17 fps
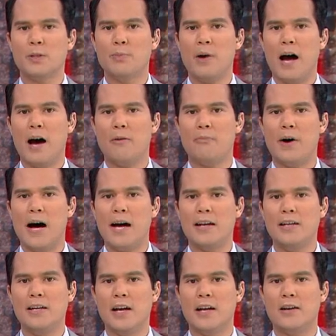Power
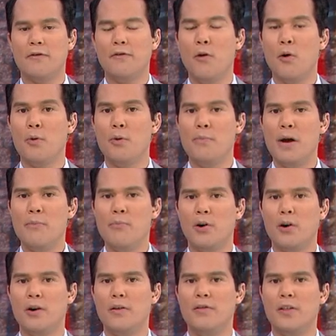Party and a former
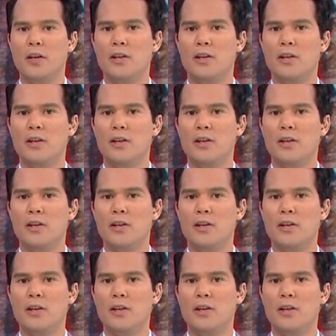member of the